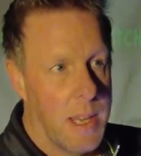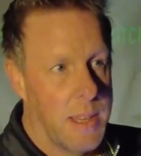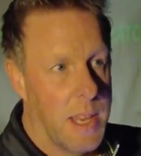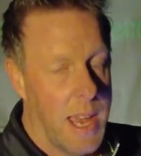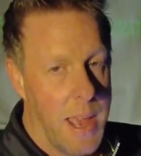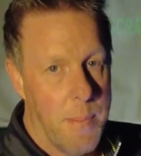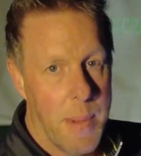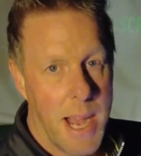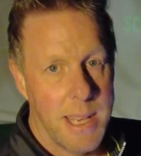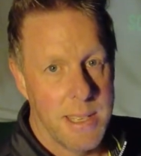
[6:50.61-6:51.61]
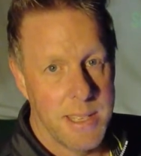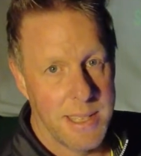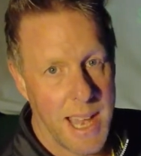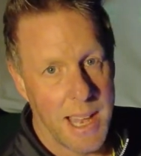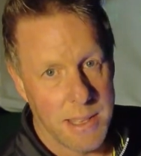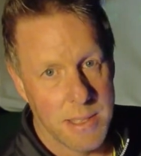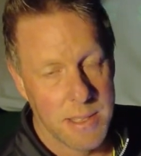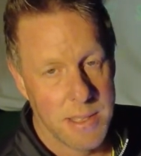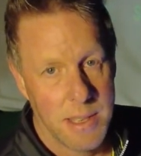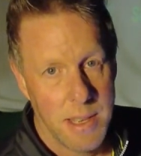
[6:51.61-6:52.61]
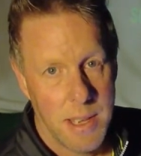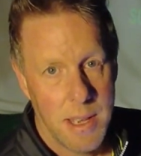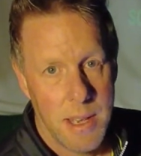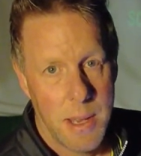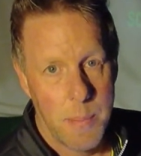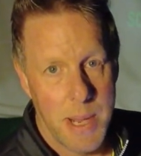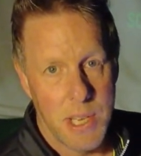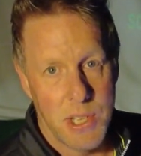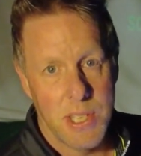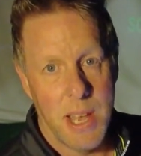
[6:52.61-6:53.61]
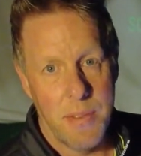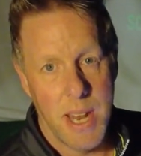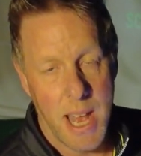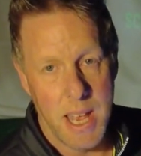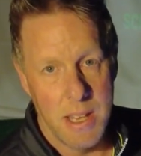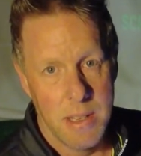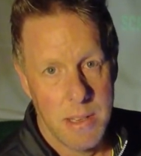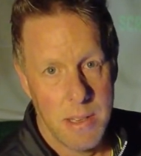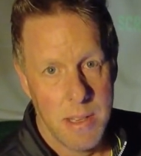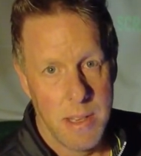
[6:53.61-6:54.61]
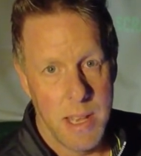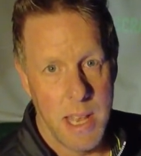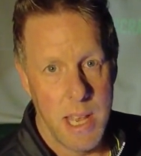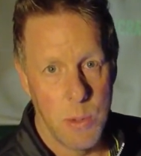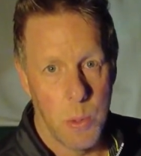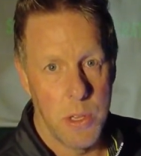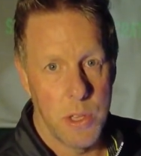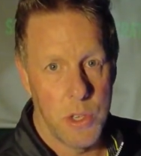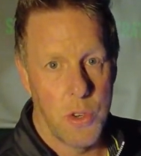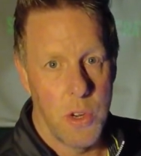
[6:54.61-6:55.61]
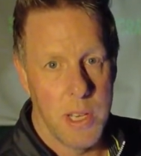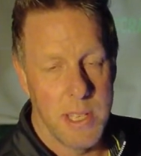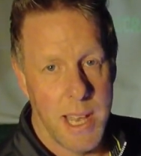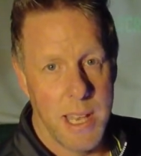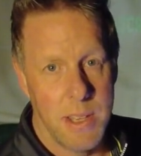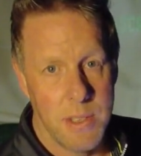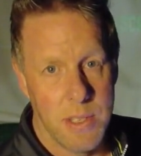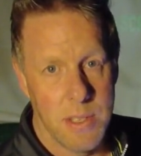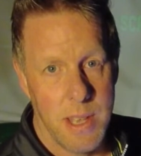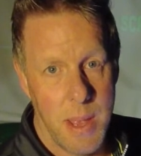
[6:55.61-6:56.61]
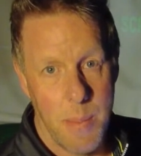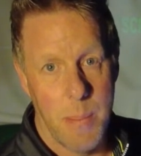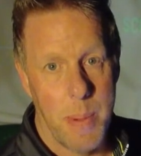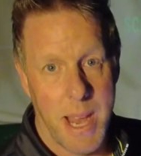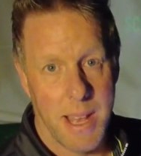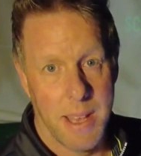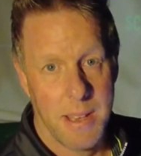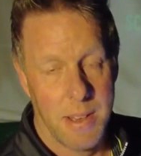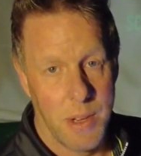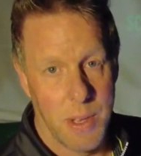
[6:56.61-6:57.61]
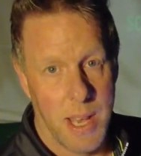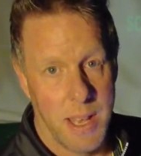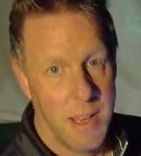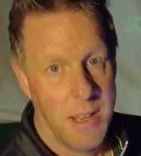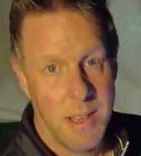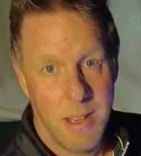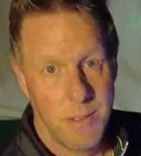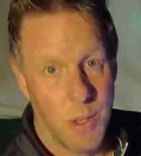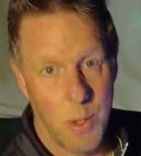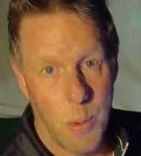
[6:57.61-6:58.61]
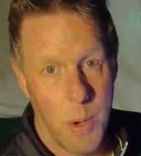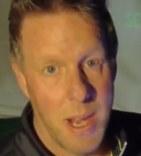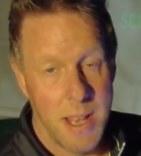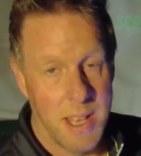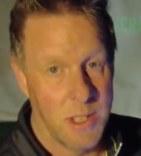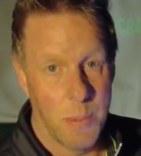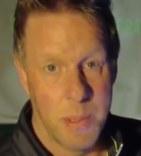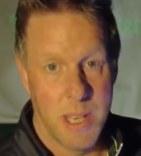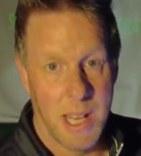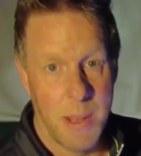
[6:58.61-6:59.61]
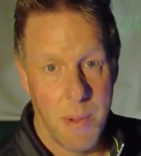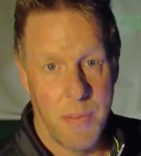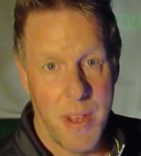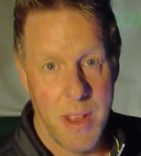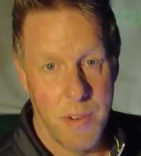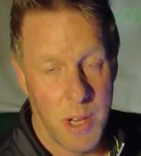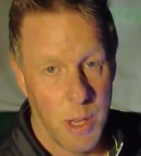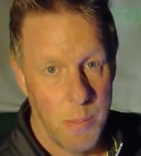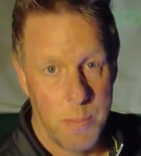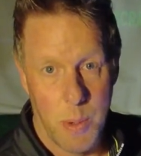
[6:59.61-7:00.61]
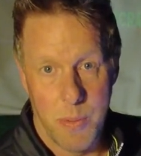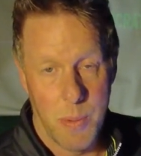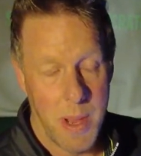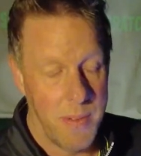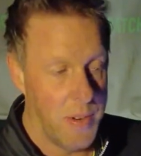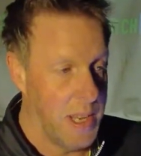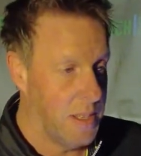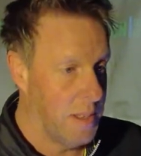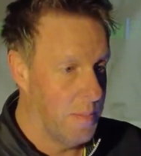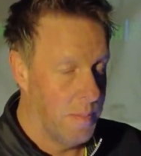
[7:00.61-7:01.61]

that in my stats, my 7-iron is one of the strongest irons in my bag. Okay, don't know why. It's not particularly my favourite club, but for whatever reason,